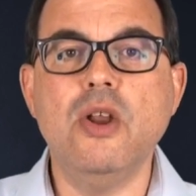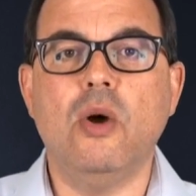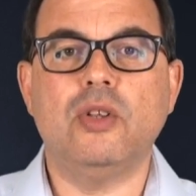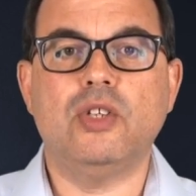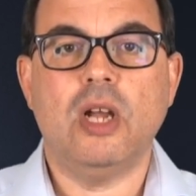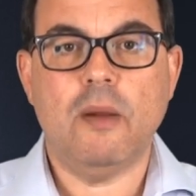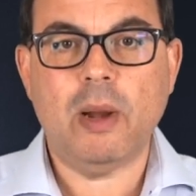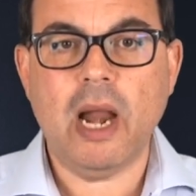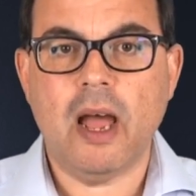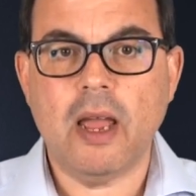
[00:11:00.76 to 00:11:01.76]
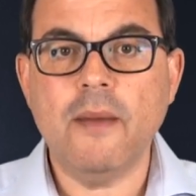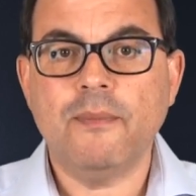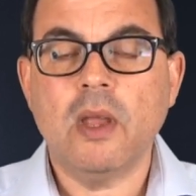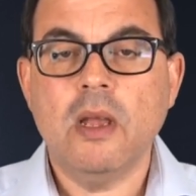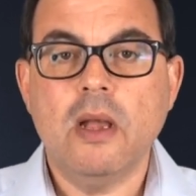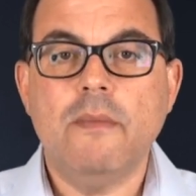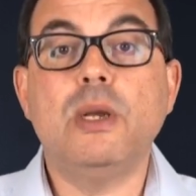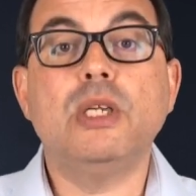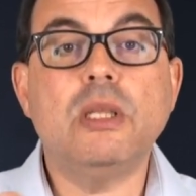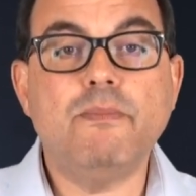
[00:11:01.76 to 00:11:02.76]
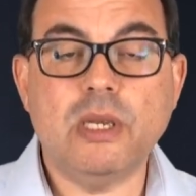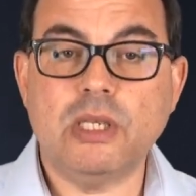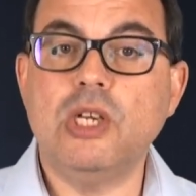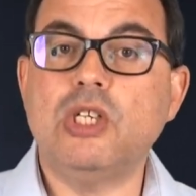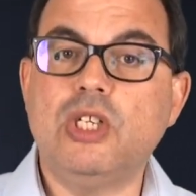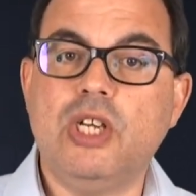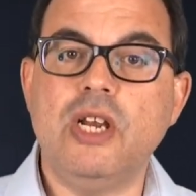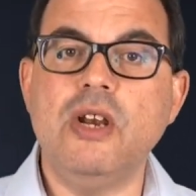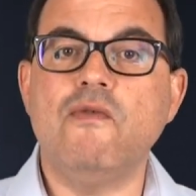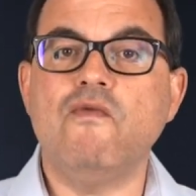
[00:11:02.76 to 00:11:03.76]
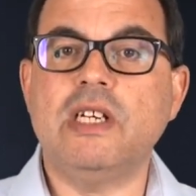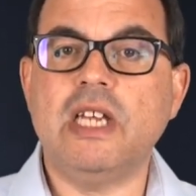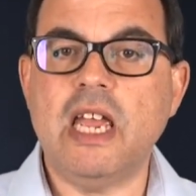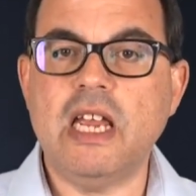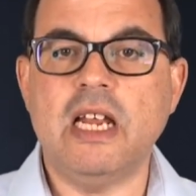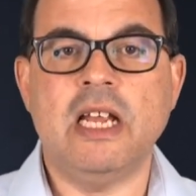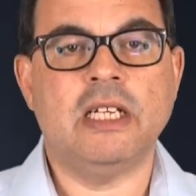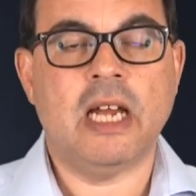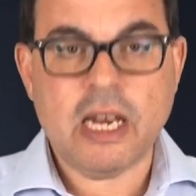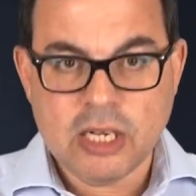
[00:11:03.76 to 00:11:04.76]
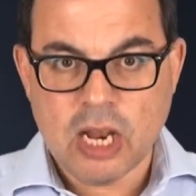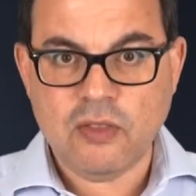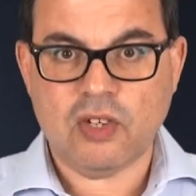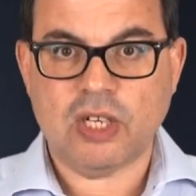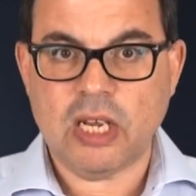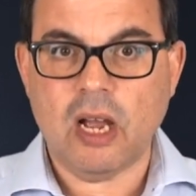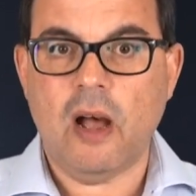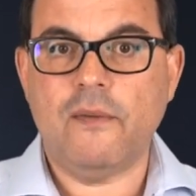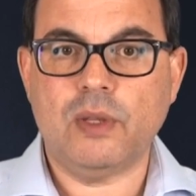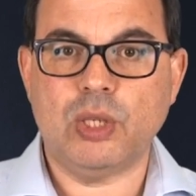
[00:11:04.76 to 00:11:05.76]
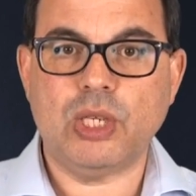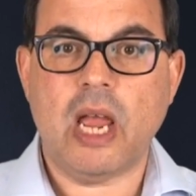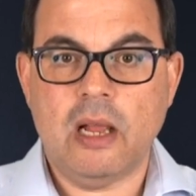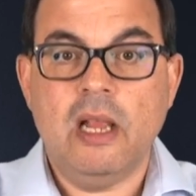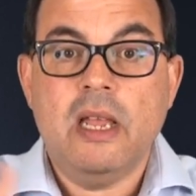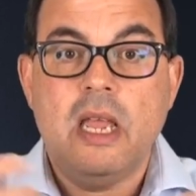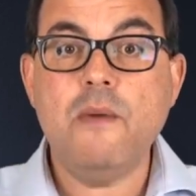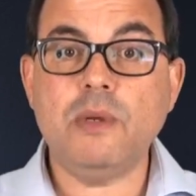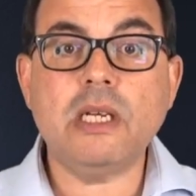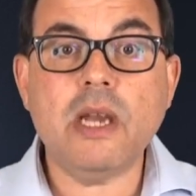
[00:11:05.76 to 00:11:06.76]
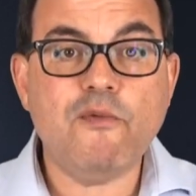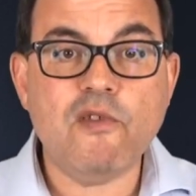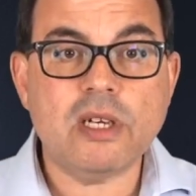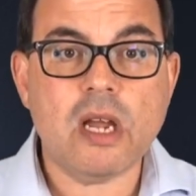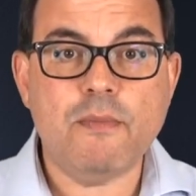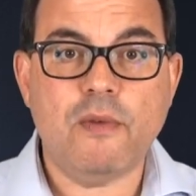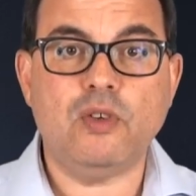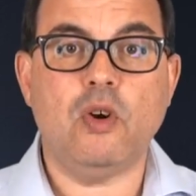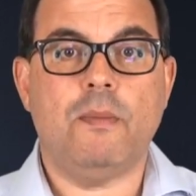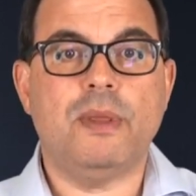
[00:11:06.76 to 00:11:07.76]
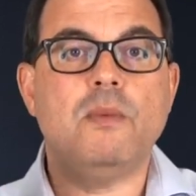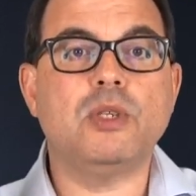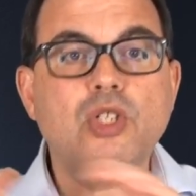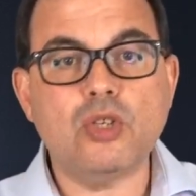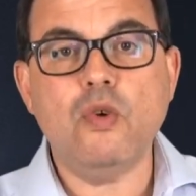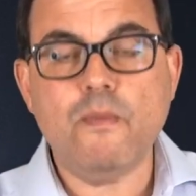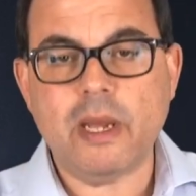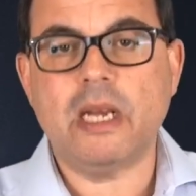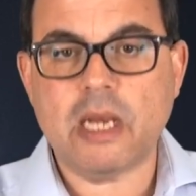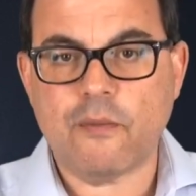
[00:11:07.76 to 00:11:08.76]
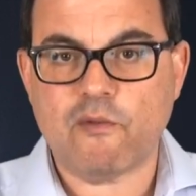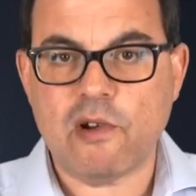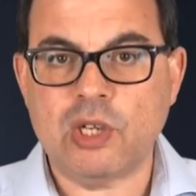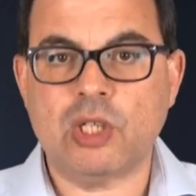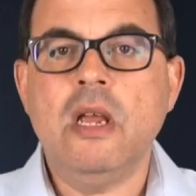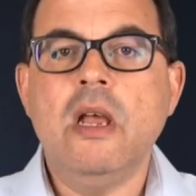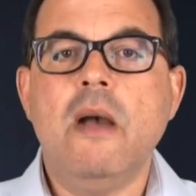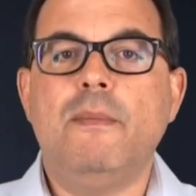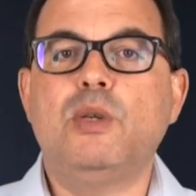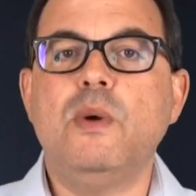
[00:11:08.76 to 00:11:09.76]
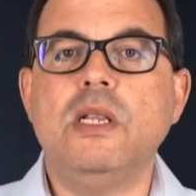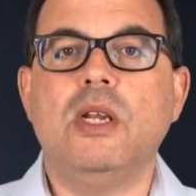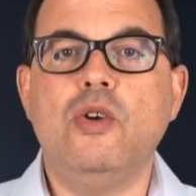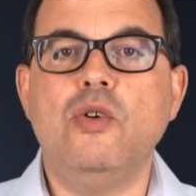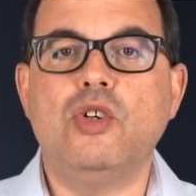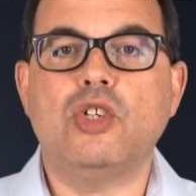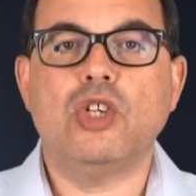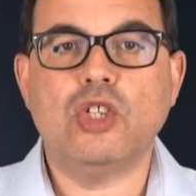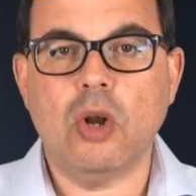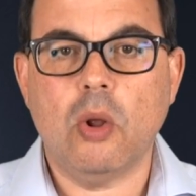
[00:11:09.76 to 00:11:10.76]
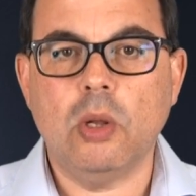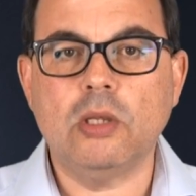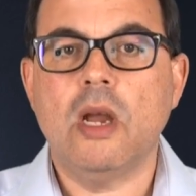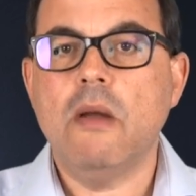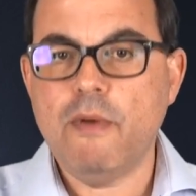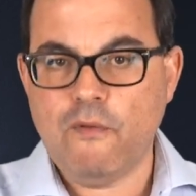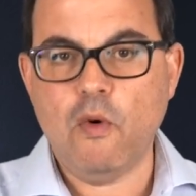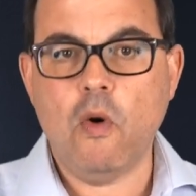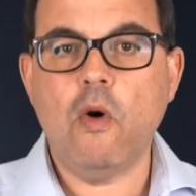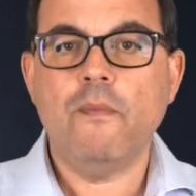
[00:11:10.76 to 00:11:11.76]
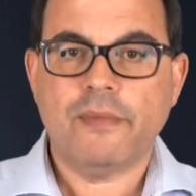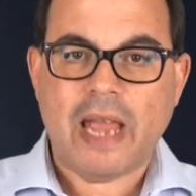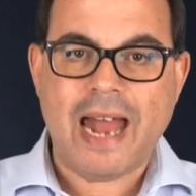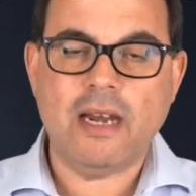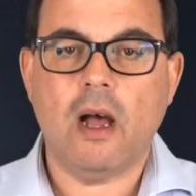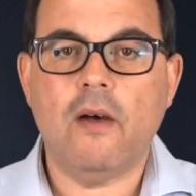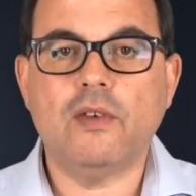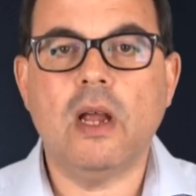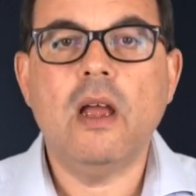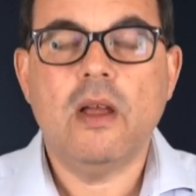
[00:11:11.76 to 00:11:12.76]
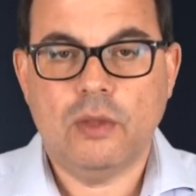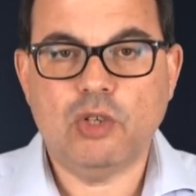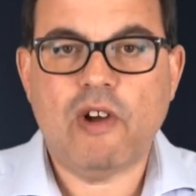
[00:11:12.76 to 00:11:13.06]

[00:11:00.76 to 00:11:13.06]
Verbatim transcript: not apply because the business didn't retain its identity after the sale. It was a different type of shop. There was too big a difference between the goods sold before and after the